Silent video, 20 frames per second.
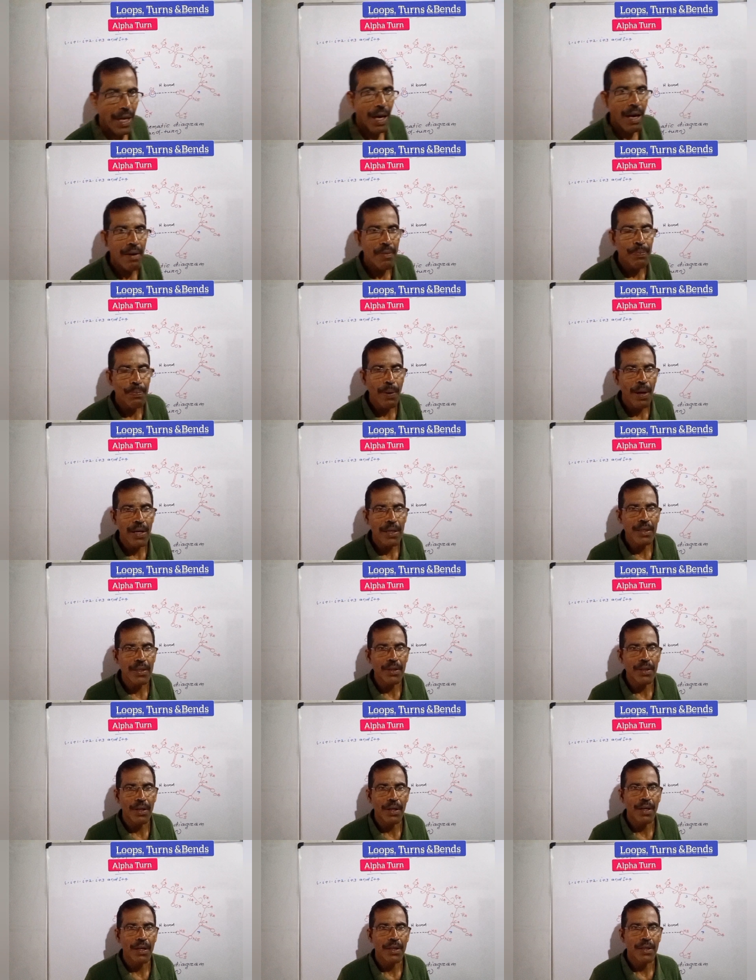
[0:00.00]
alpha
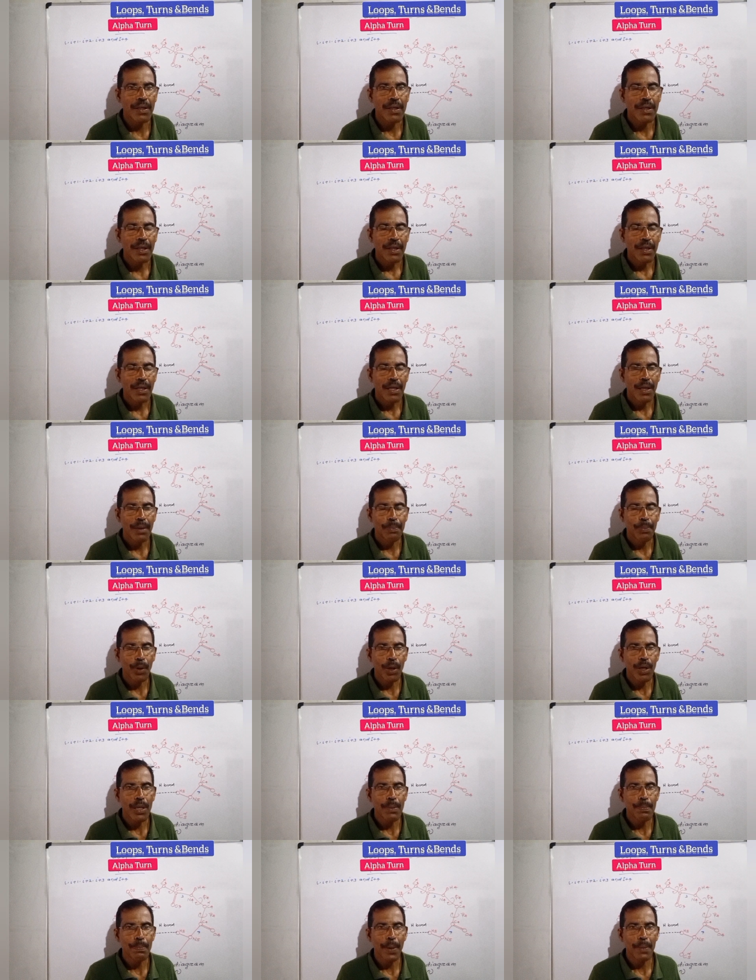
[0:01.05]
turn, a
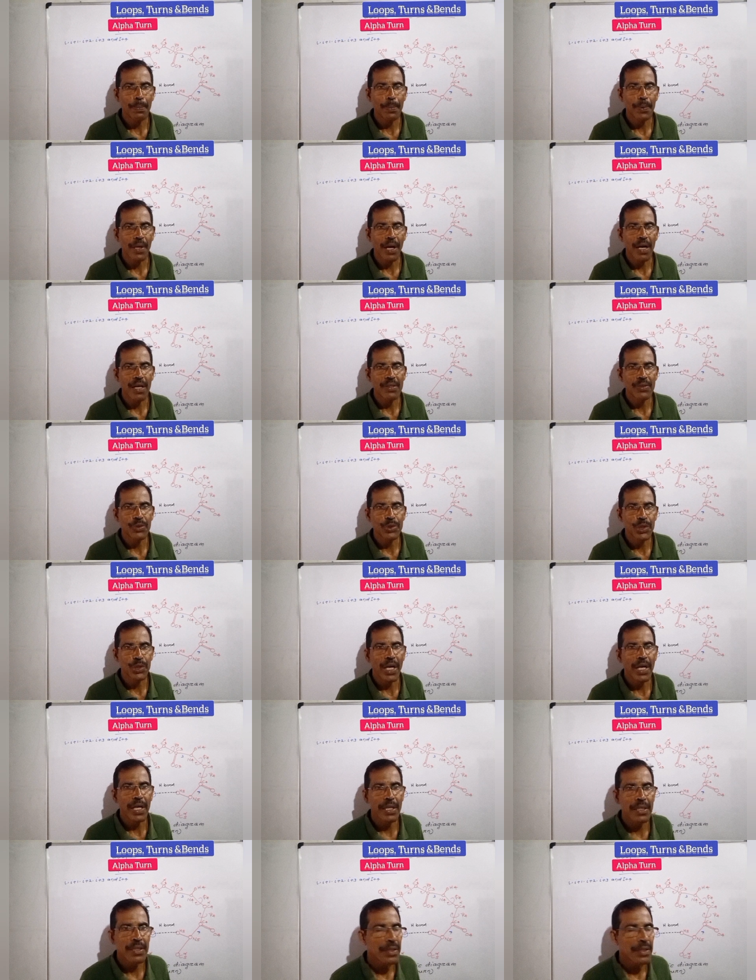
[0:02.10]
polypeptide
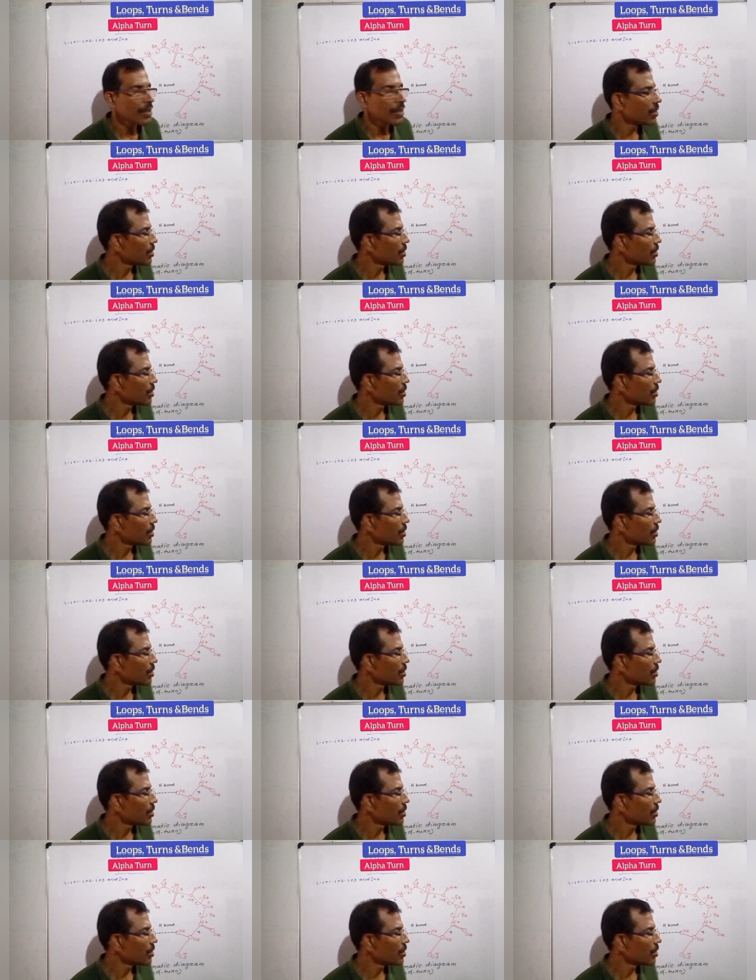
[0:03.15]
chain